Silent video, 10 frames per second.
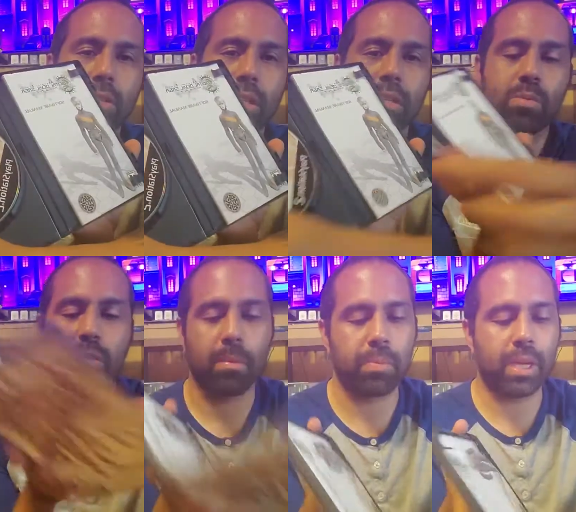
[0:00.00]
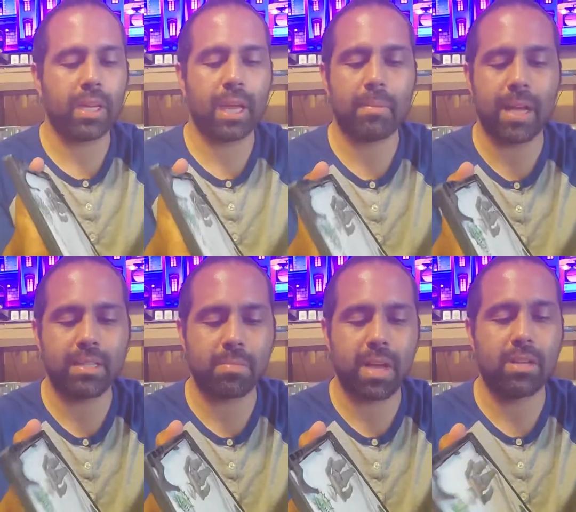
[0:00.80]
This one's complete game case
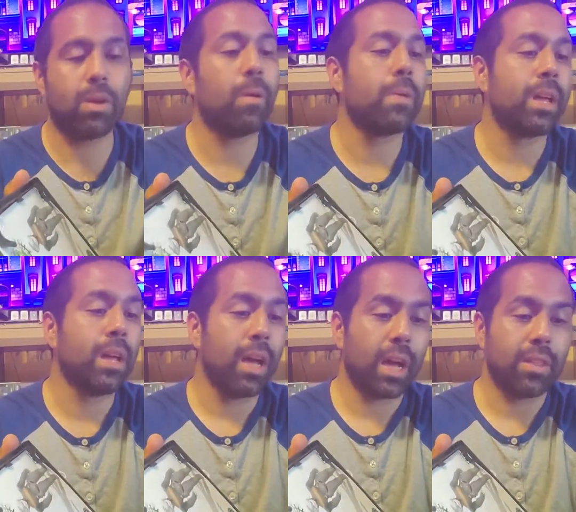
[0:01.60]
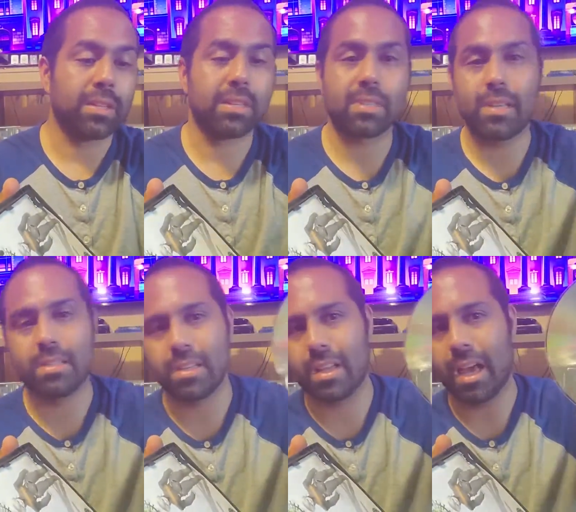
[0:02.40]
manual, and the disc
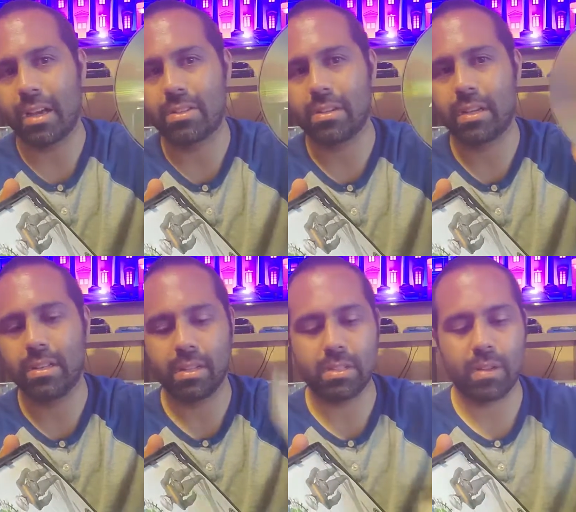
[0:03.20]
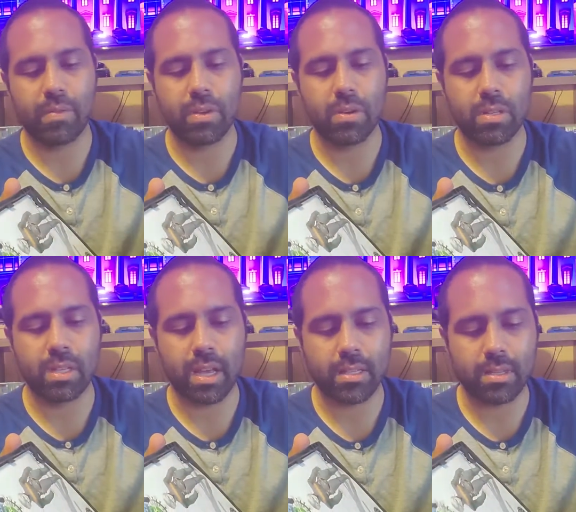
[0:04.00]
is in excellent condition if you notice
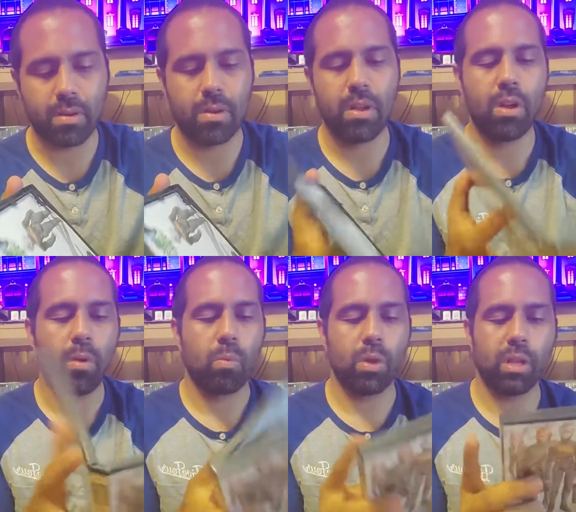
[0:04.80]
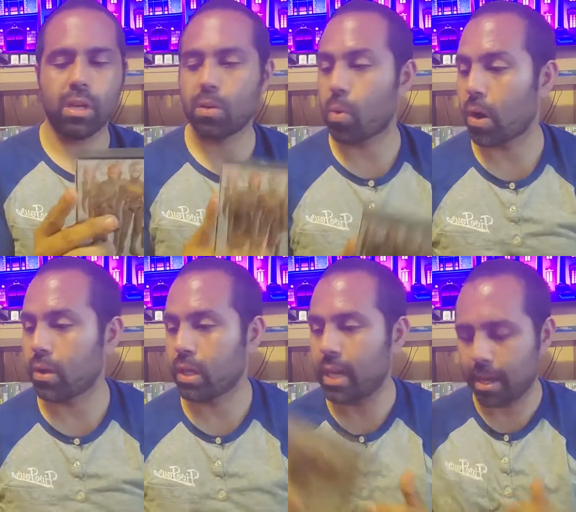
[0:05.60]
that. So really good
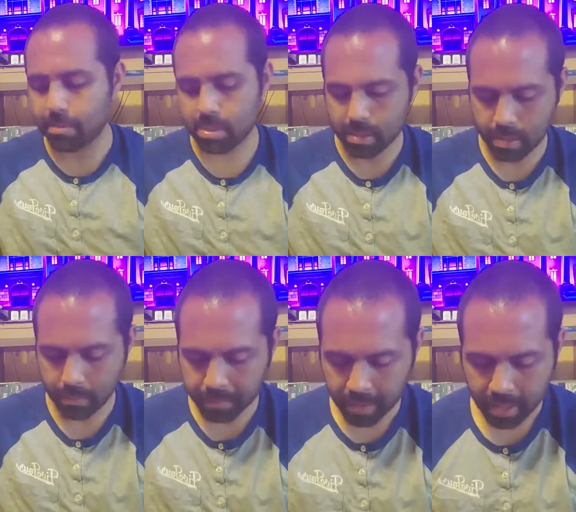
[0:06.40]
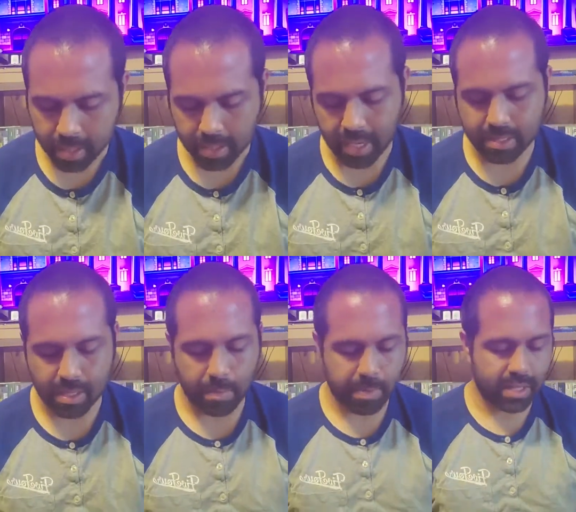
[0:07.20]
quality games. Next
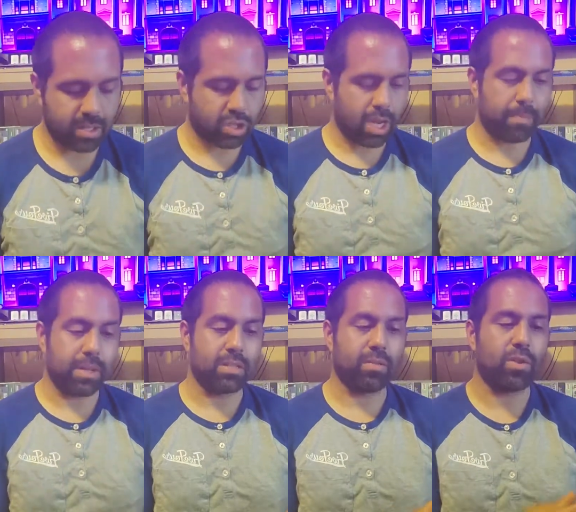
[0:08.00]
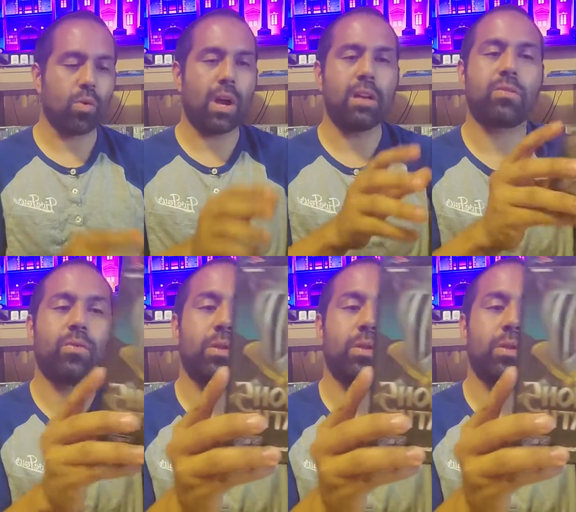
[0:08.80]
up is Champions of Noras for the